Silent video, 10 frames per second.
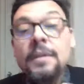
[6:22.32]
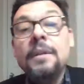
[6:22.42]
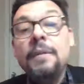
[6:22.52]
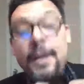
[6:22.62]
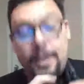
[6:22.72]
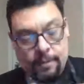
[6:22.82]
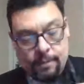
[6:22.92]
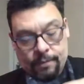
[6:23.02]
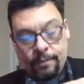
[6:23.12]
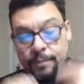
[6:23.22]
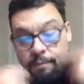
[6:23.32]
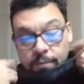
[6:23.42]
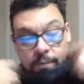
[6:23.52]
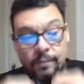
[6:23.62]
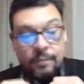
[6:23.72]
right?
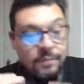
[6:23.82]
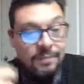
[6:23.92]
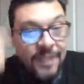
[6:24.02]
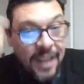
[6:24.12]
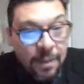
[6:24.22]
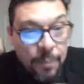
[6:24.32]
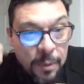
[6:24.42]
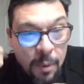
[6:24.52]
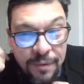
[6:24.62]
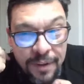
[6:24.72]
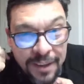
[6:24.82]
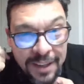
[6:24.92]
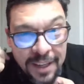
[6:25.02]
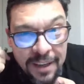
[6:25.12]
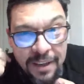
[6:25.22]
You got to put it over your
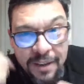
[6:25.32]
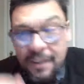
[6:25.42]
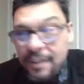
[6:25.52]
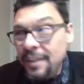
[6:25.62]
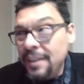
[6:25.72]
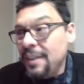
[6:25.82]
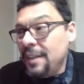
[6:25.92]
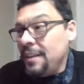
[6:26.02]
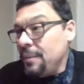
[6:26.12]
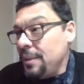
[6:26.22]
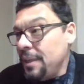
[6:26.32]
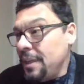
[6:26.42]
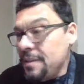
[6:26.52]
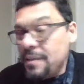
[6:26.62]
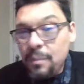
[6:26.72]
ear. And then when you
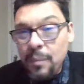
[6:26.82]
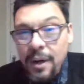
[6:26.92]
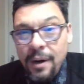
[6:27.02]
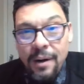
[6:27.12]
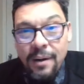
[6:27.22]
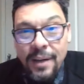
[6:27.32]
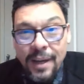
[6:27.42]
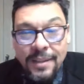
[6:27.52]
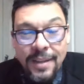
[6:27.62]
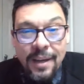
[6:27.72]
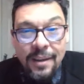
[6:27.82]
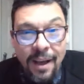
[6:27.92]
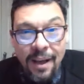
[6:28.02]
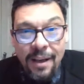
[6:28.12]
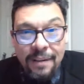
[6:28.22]
get somewhere, you got to take it
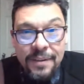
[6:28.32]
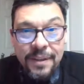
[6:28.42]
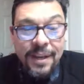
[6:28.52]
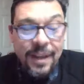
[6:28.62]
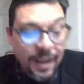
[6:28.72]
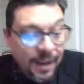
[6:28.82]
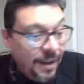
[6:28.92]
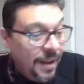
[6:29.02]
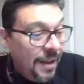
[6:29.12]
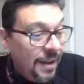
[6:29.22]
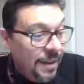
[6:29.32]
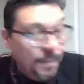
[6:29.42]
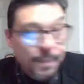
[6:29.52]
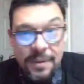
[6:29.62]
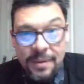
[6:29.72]
off and you got to hang it
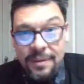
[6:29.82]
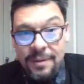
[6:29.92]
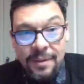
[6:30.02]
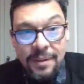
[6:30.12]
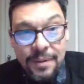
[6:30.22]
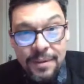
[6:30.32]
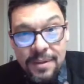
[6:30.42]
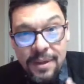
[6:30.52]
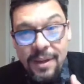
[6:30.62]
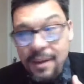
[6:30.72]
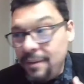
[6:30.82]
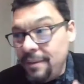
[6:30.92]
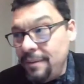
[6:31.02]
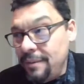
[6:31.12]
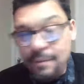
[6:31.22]
up and then you lose it
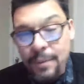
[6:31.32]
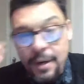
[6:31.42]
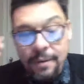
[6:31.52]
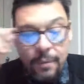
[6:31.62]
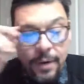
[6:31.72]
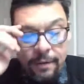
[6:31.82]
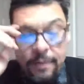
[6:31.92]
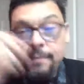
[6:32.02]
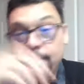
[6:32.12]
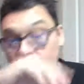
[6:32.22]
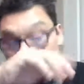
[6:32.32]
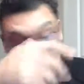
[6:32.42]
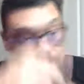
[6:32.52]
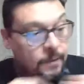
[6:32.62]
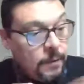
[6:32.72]
and whatever.
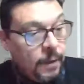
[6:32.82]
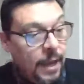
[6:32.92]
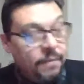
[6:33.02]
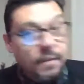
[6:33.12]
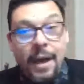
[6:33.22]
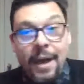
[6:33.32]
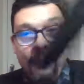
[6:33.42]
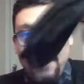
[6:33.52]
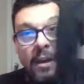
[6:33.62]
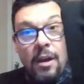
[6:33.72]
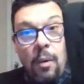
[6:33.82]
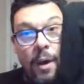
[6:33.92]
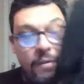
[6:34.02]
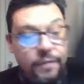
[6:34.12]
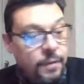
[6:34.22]
So I have like
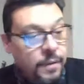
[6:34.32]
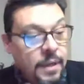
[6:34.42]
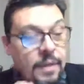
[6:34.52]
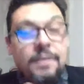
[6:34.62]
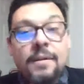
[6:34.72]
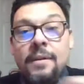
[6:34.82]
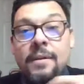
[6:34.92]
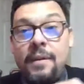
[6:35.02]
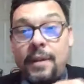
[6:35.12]
quite a few of these. I